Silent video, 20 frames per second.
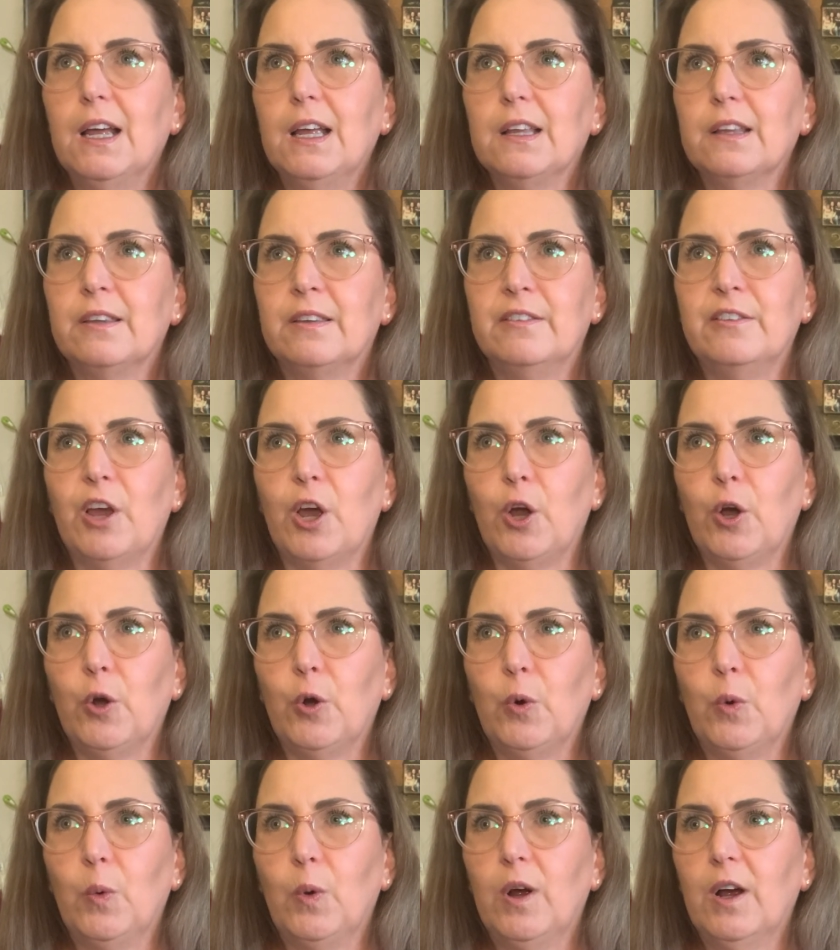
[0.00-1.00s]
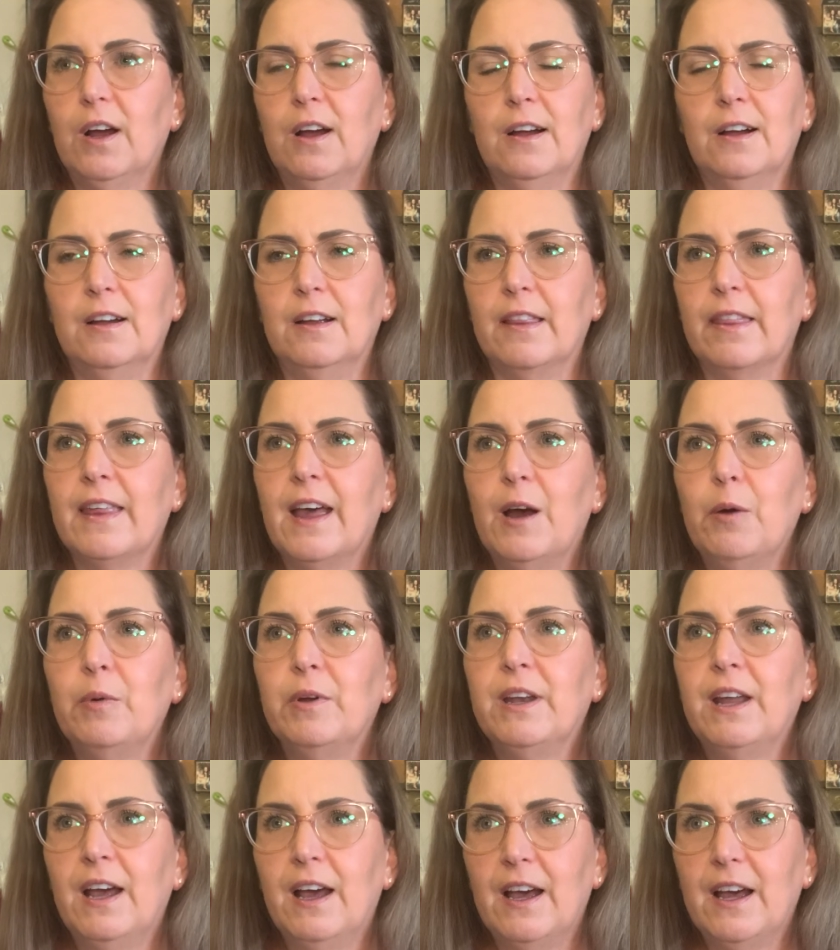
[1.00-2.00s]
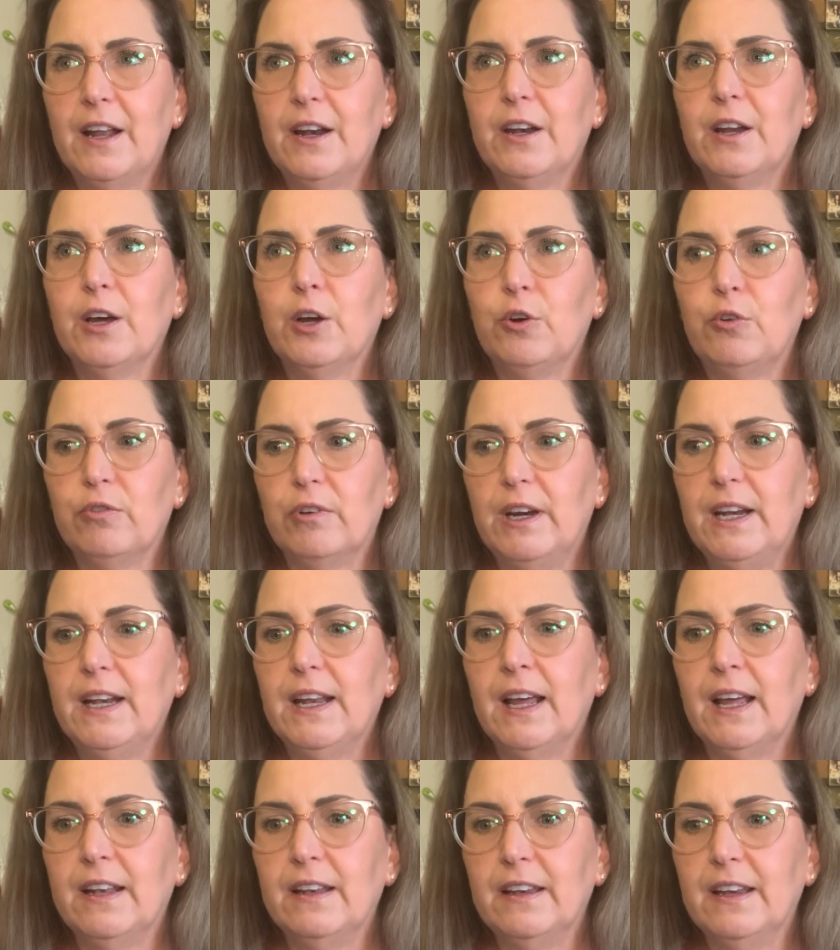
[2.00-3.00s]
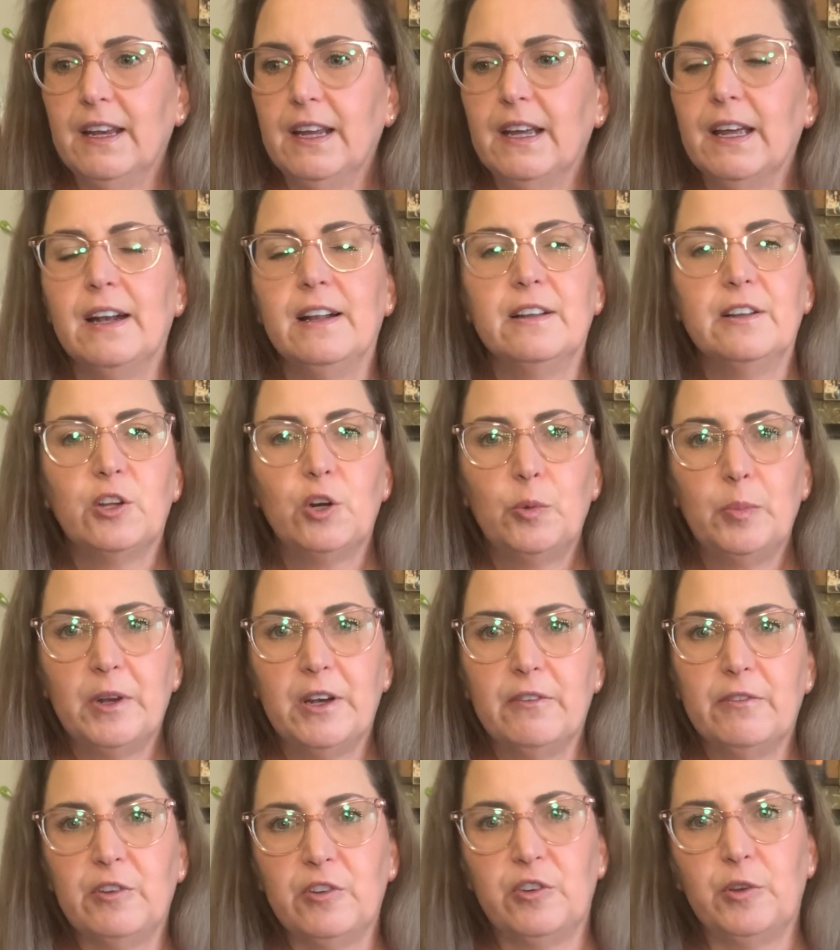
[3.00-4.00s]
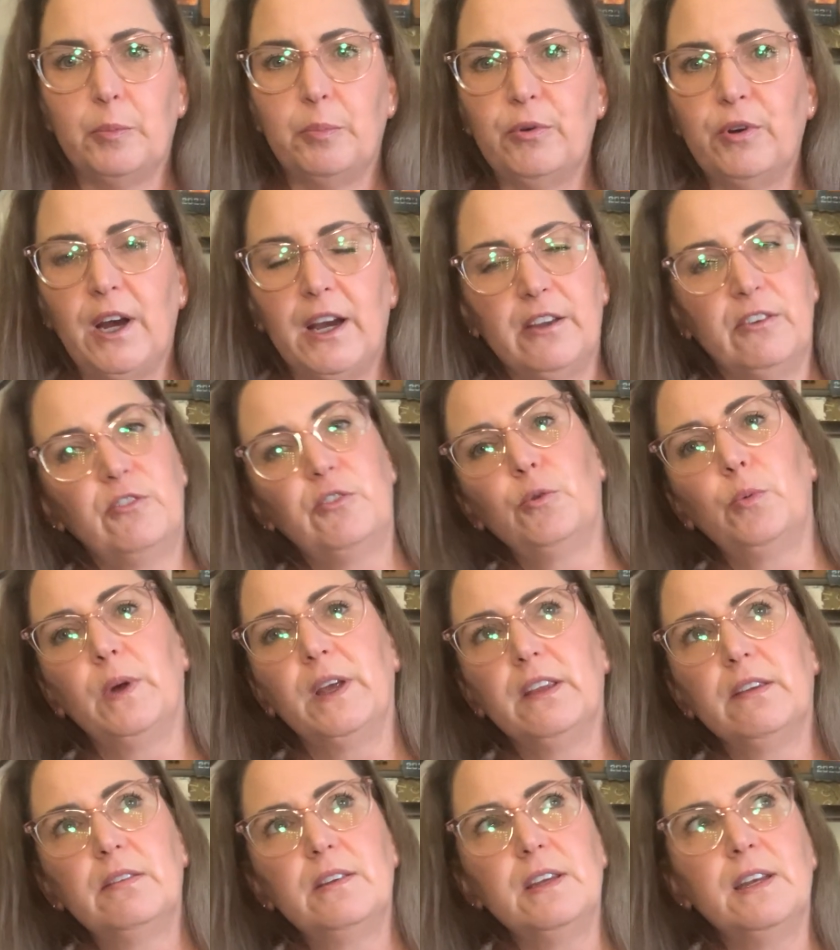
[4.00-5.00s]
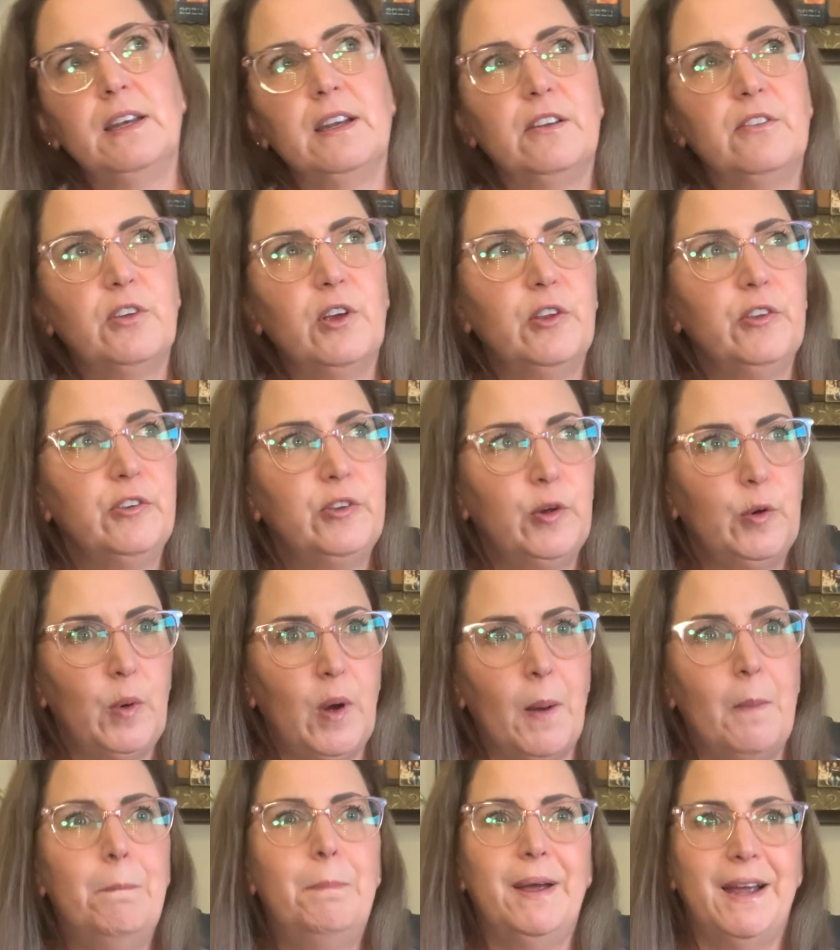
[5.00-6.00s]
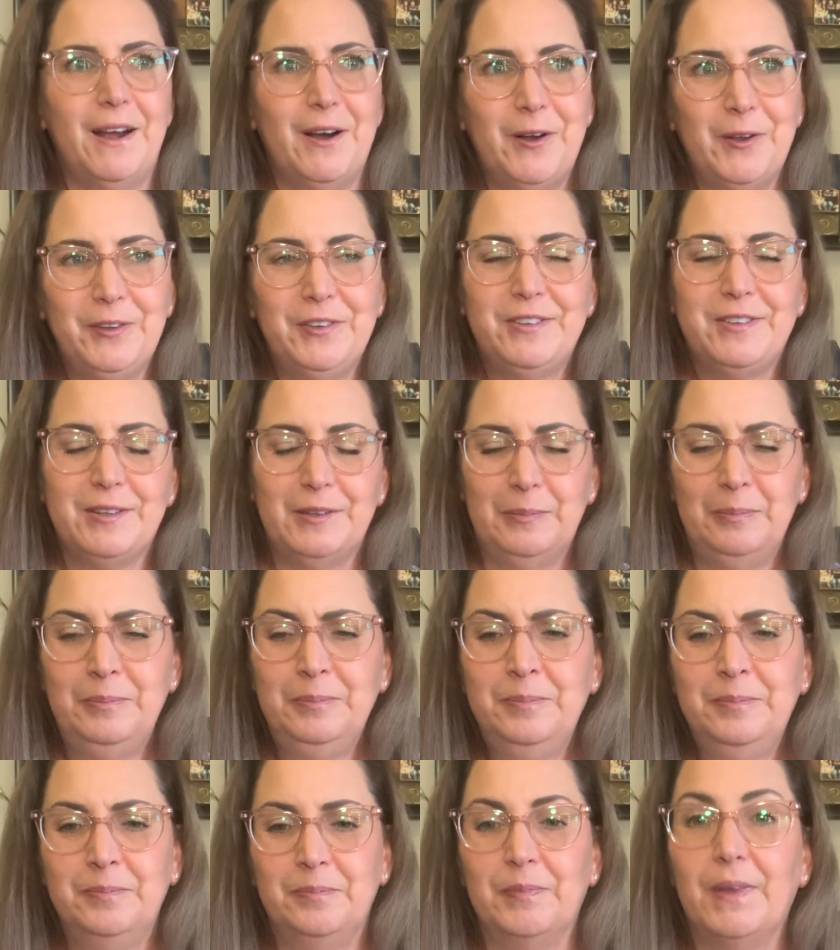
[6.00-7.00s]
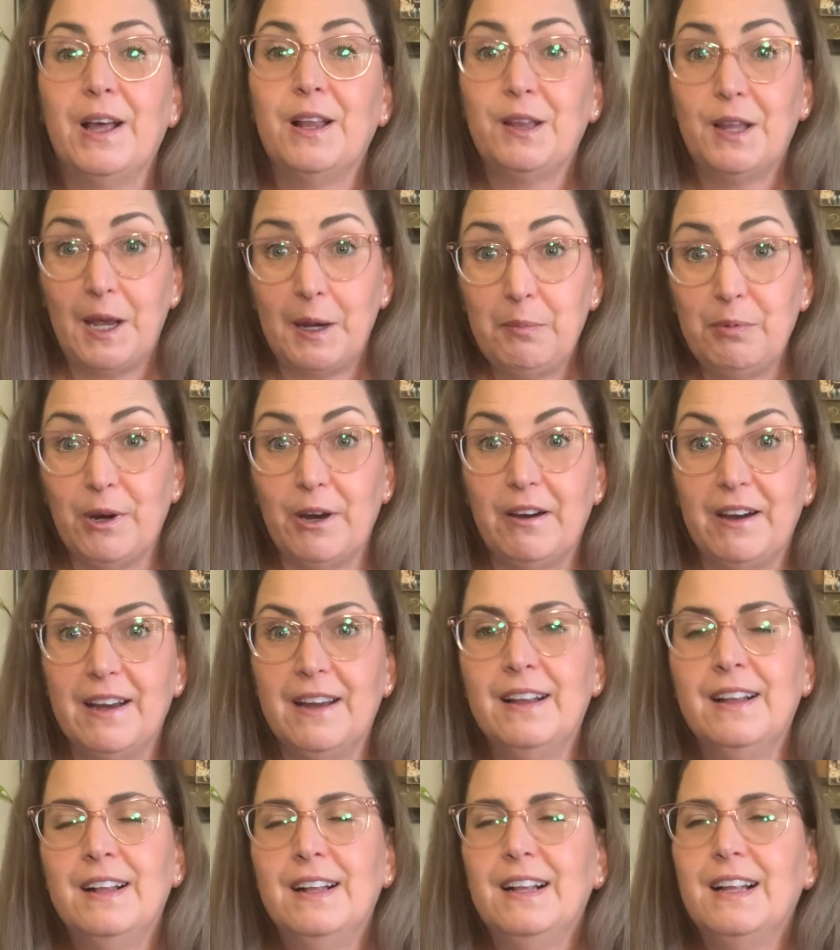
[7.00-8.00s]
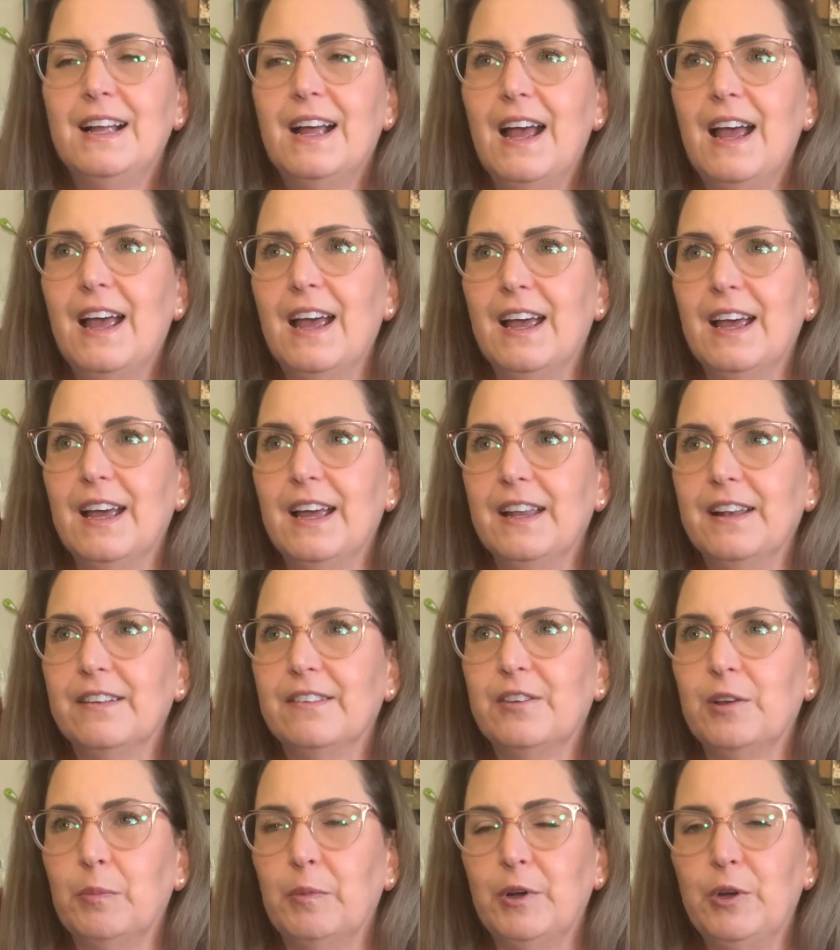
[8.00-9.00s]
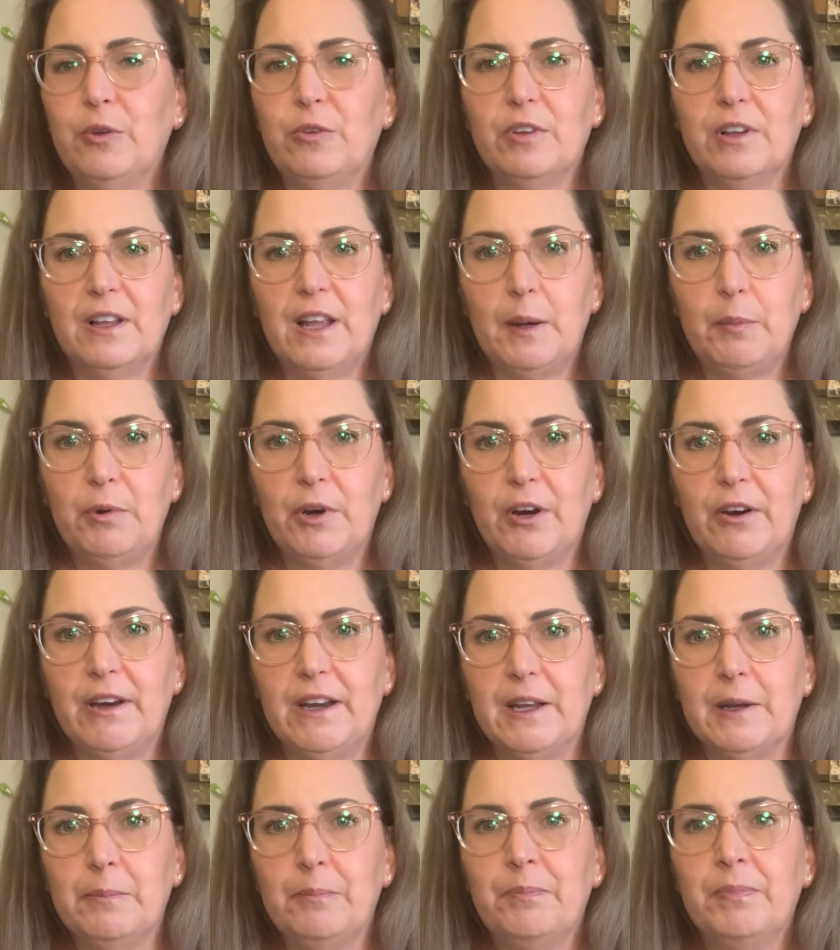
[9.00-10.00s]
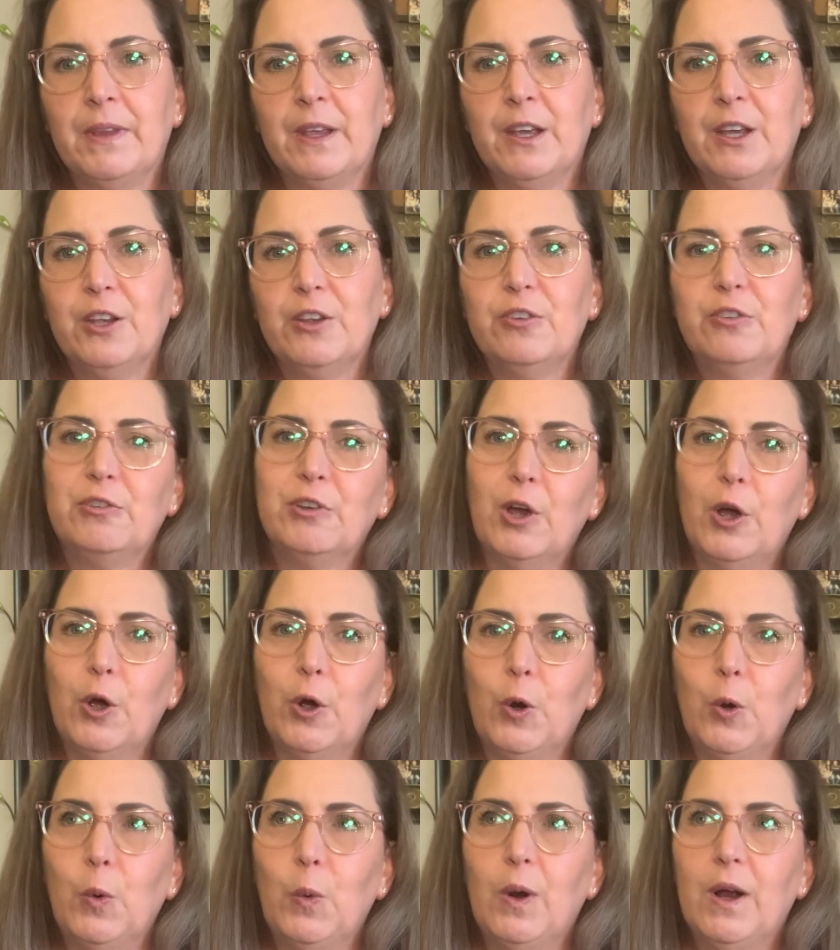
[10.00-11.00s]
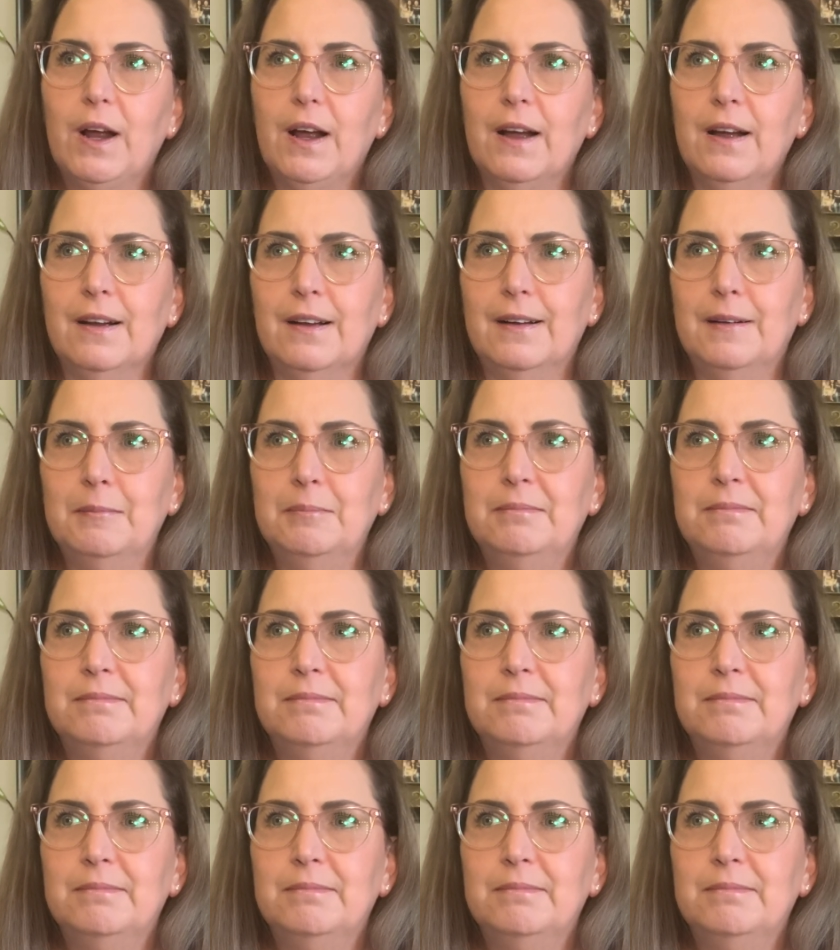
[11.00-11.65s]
So that one had a great ending and a little bit of a surprise twist. And it's also about a library and someone who's a librarian. So I